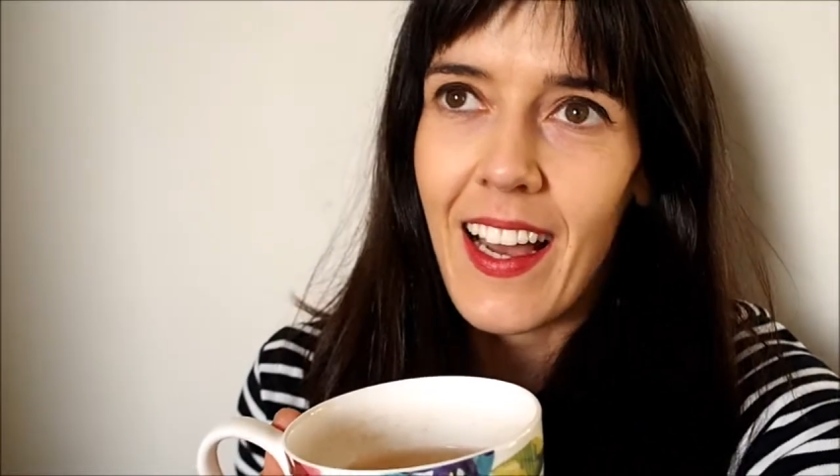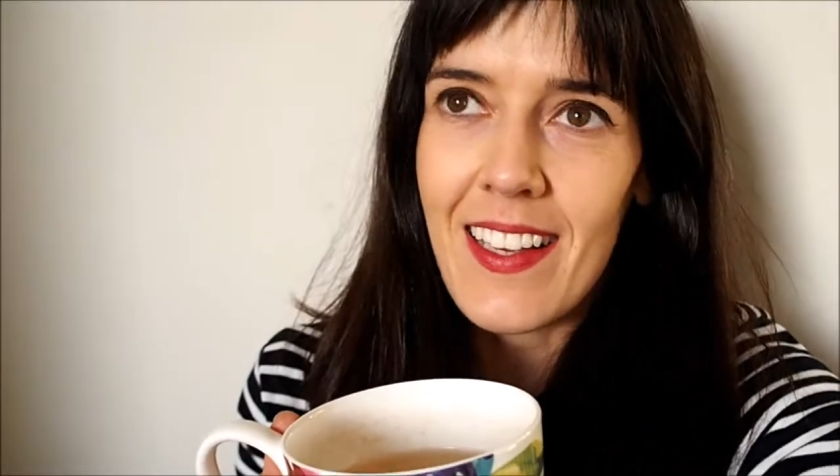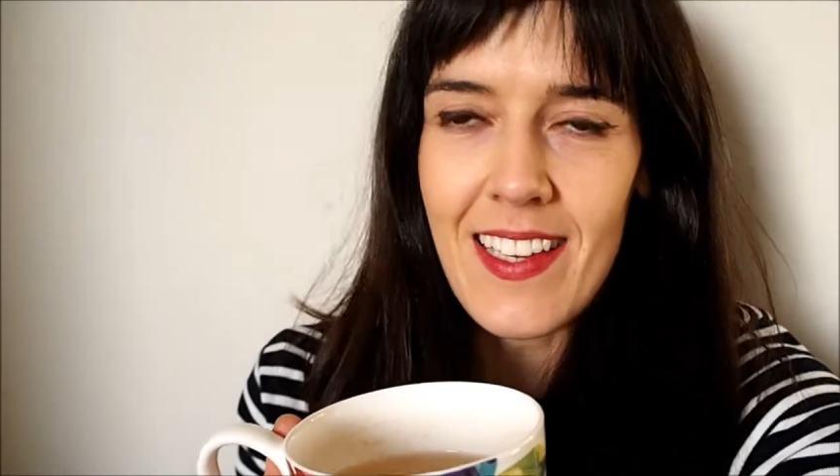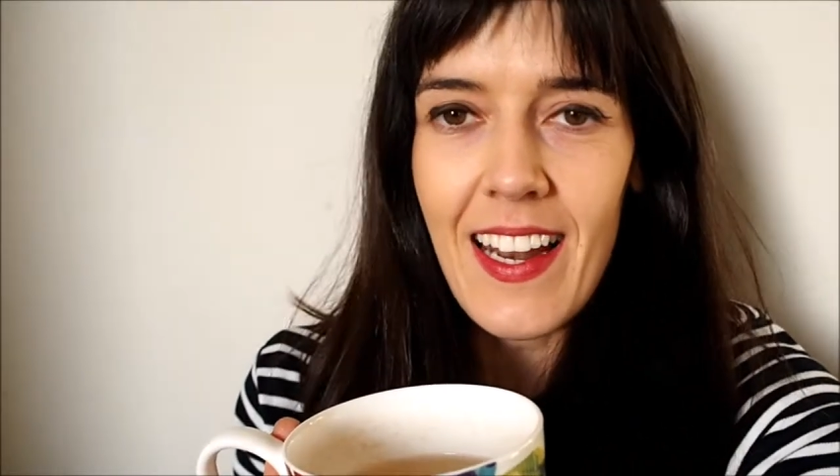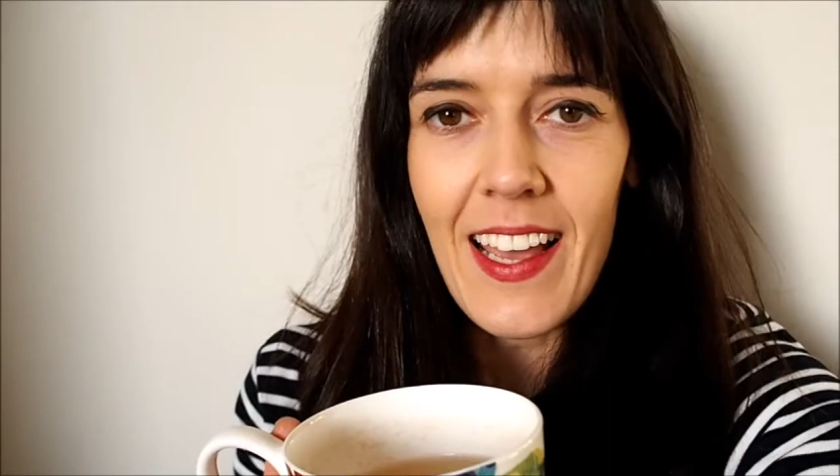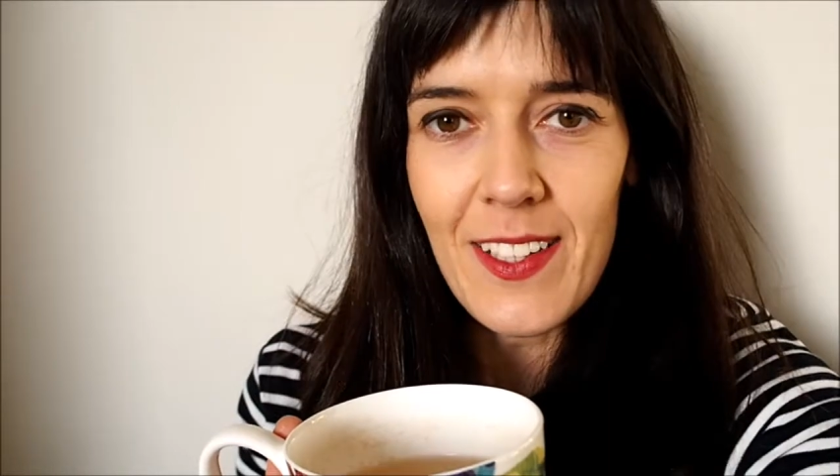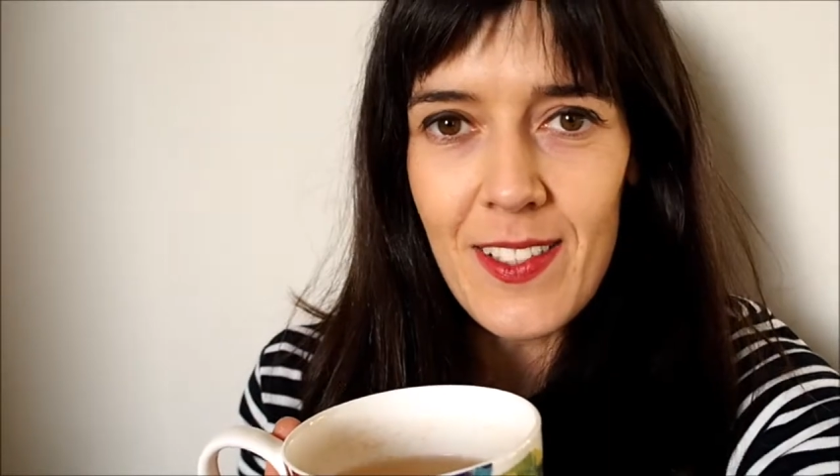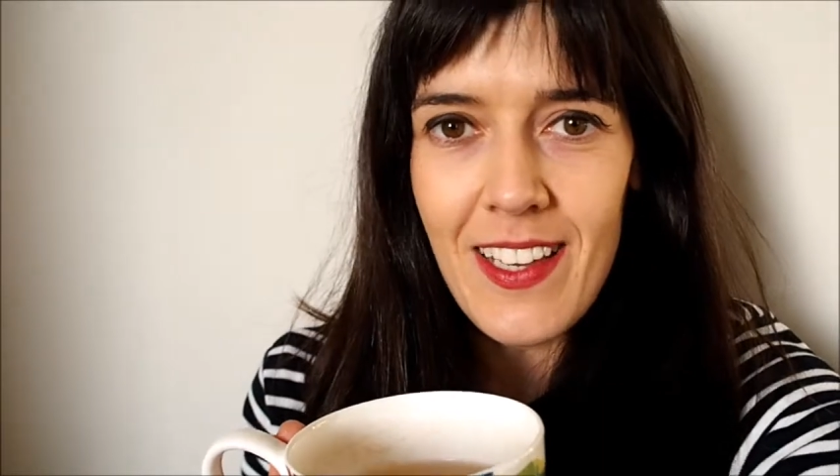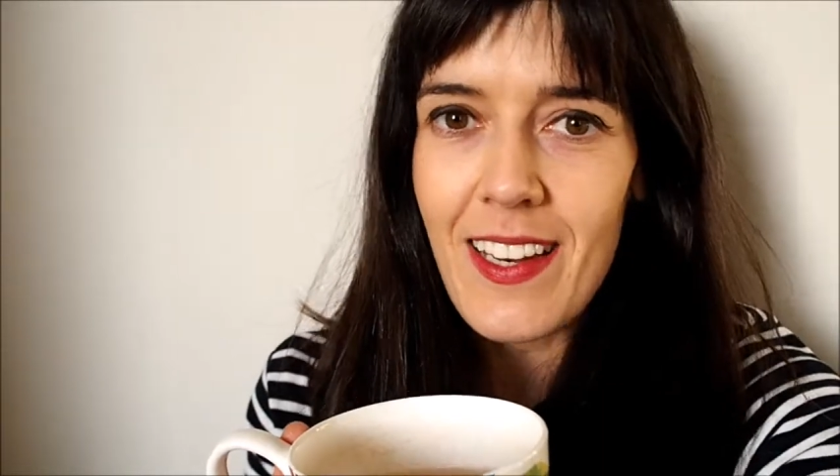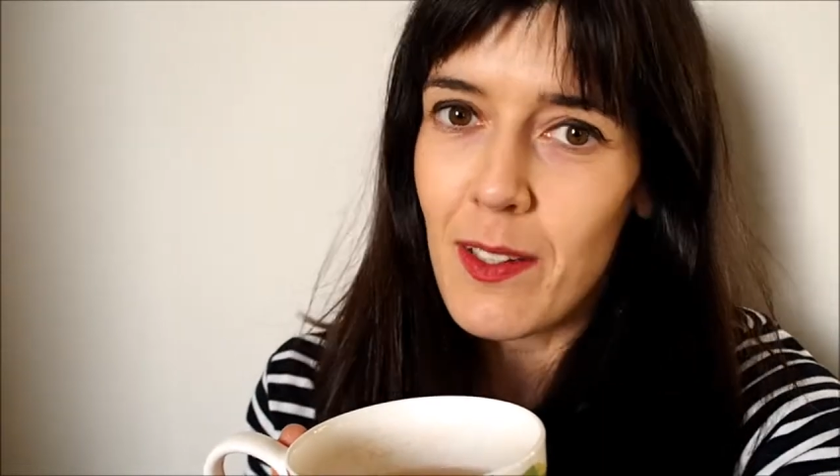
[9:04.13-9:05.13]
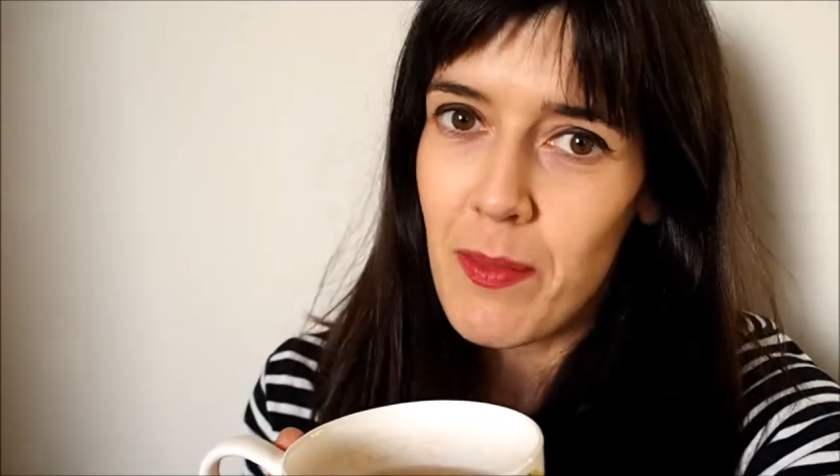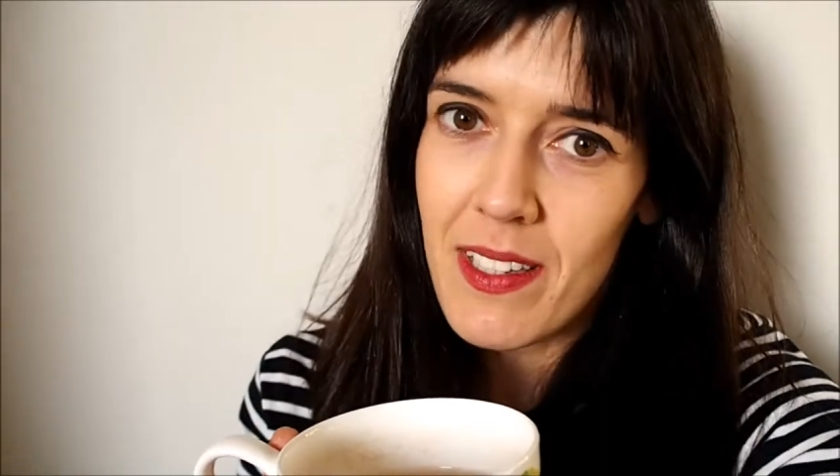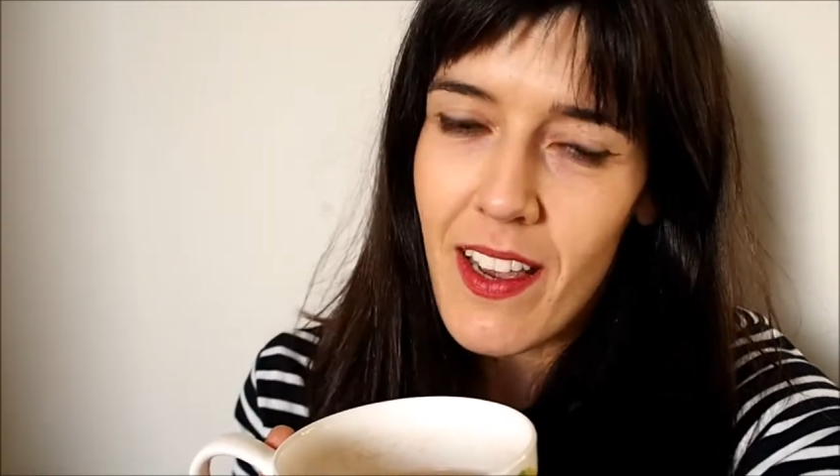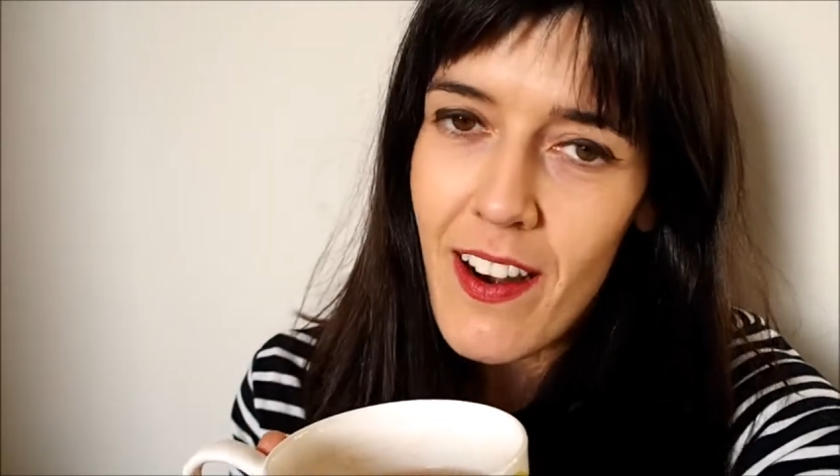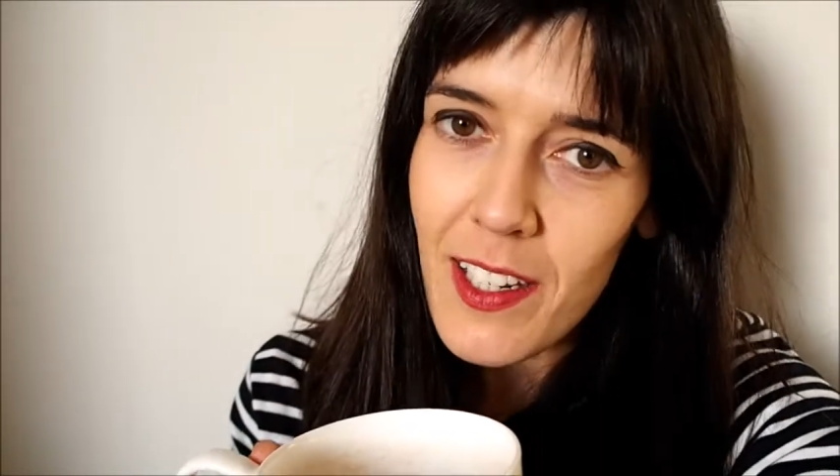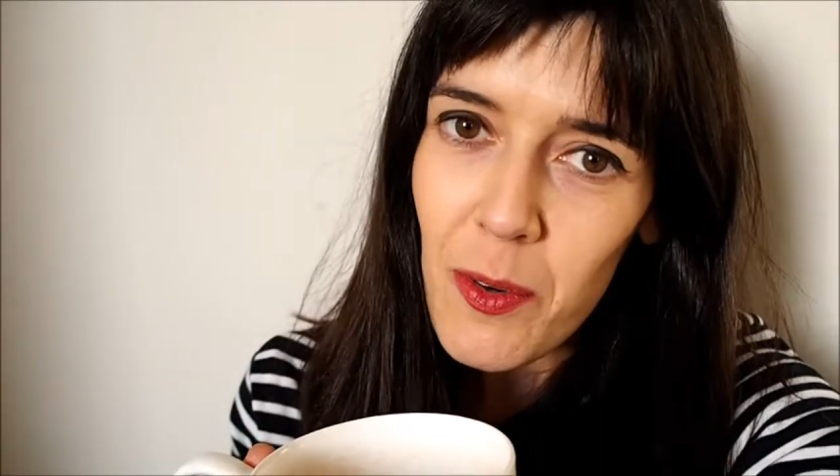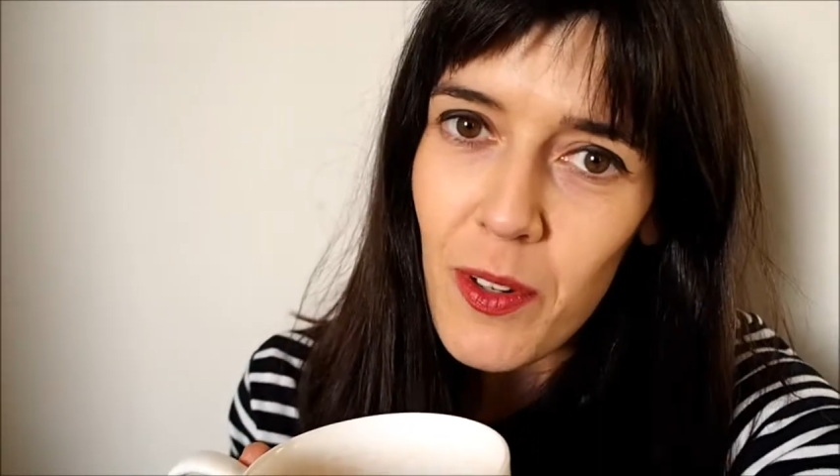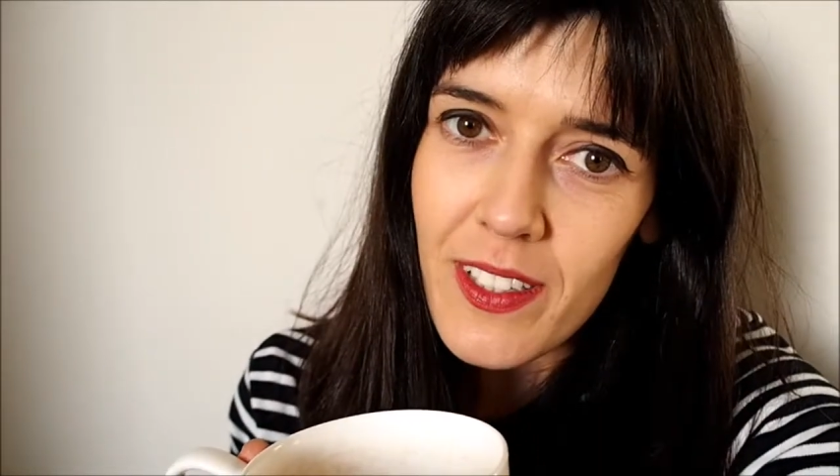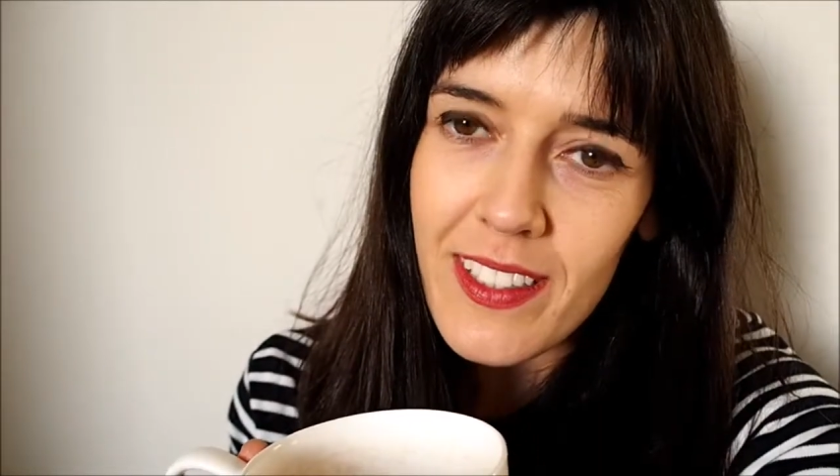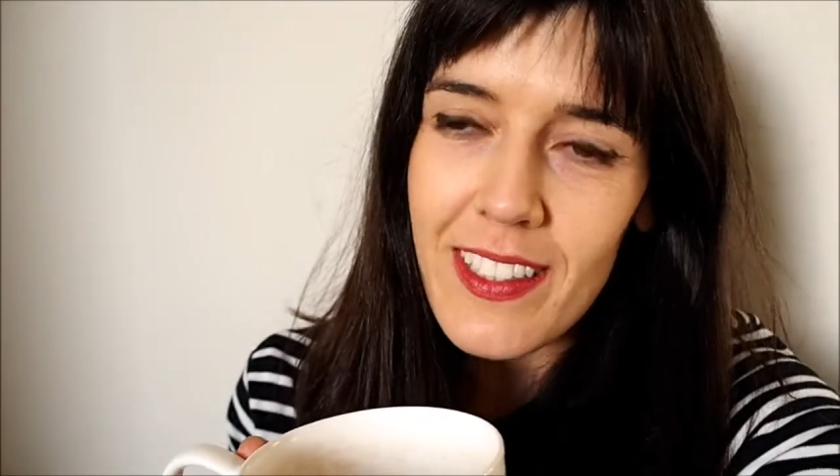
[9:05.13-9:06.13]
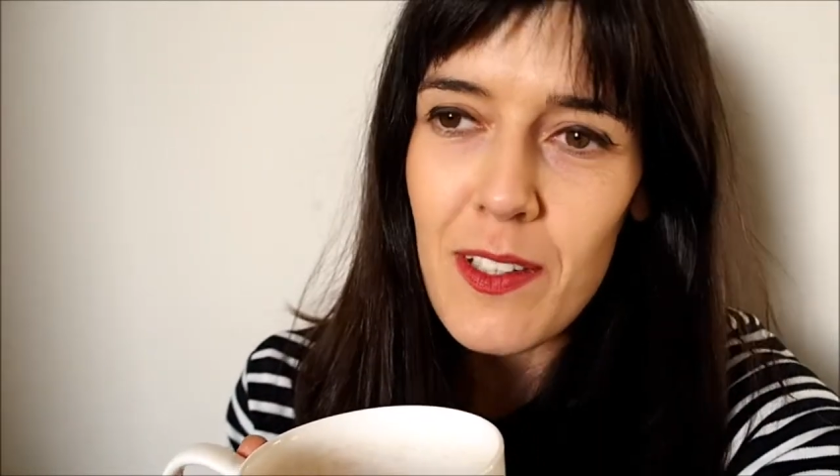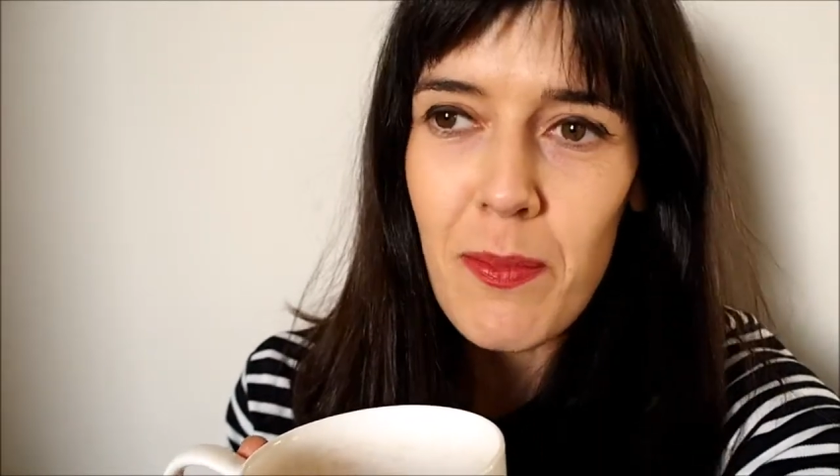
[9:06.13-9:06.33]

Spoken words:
as I like to say, not biz headquarters,